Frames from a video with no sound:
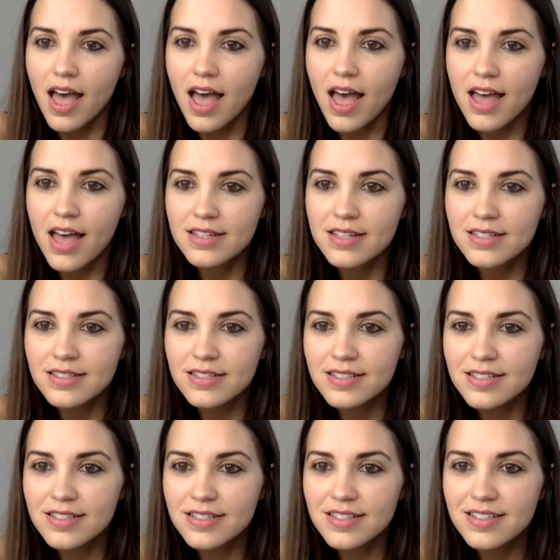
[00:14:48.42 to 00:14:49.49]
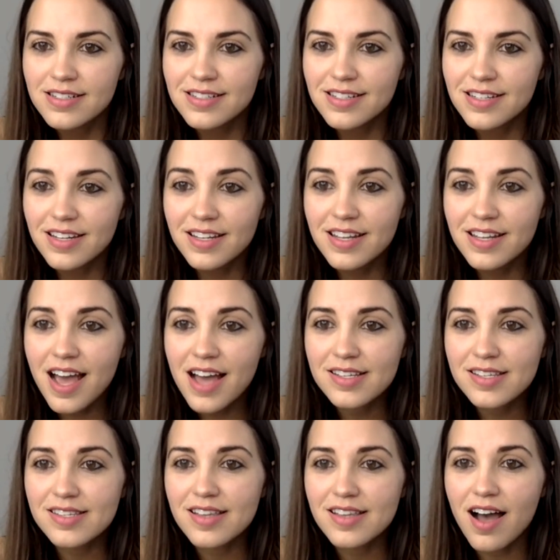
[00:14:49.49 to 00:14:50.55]
And
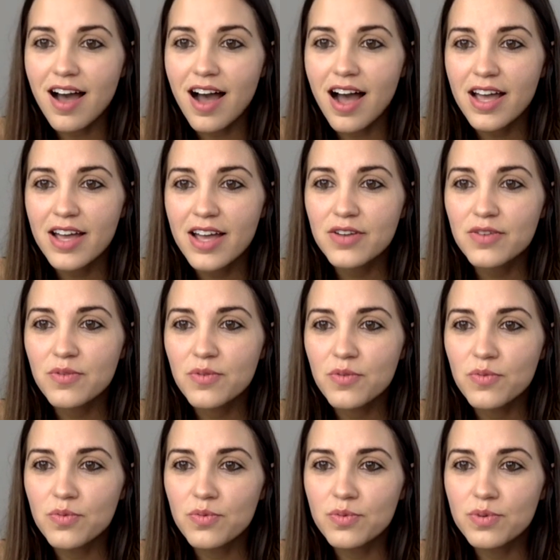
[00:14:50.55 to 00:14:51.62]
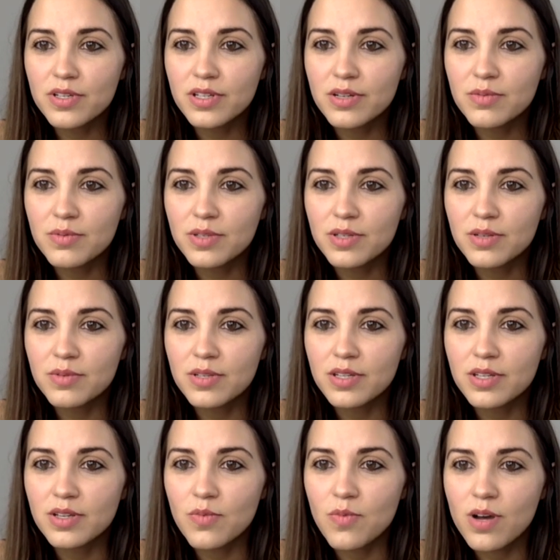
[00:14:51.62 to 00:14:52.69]
yes, I really, really,
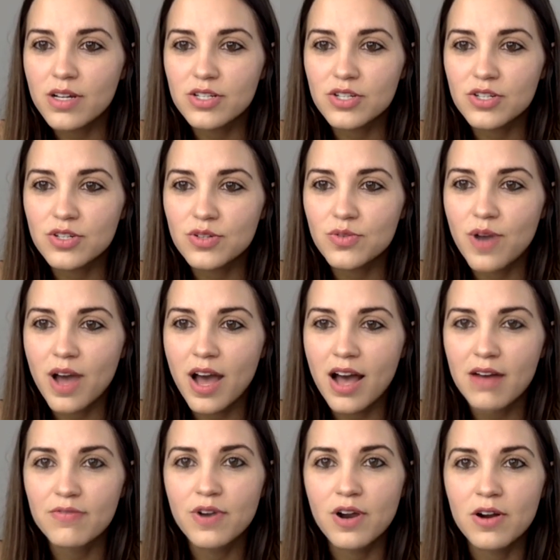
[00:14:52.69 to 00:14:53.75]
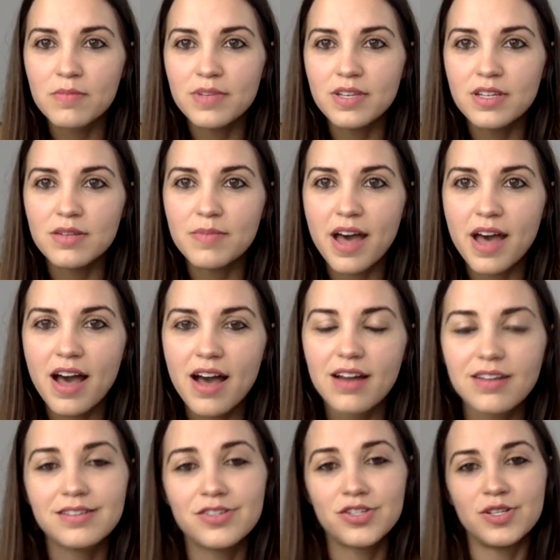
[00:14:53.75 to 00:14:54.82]
really want to have Carmina back.
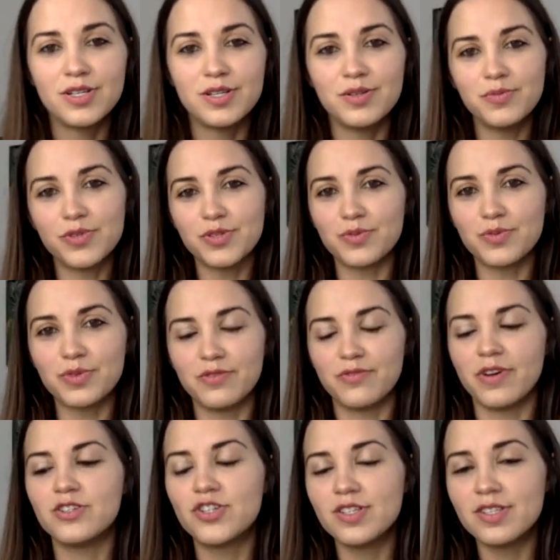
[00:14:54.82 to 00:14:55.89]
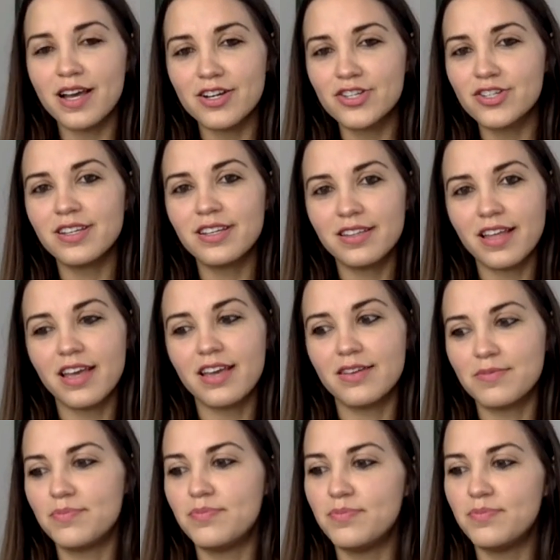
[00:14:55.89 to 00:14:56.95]
She was really fun. She's actually
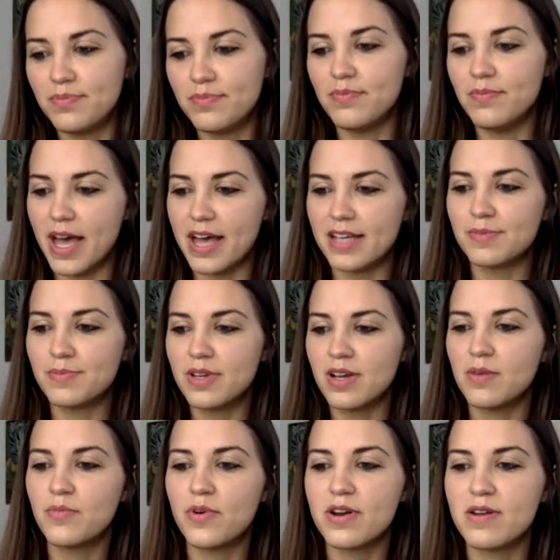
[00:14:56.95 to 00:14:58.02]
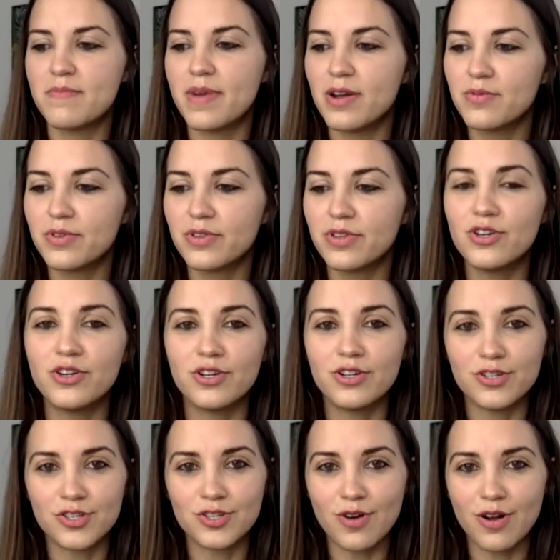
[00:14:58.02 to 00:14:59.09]
like, has become one of my really good
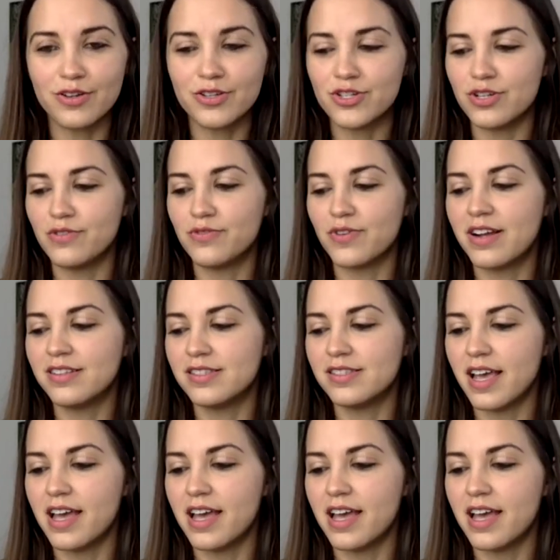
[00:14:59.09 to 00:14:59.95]
astrology friends.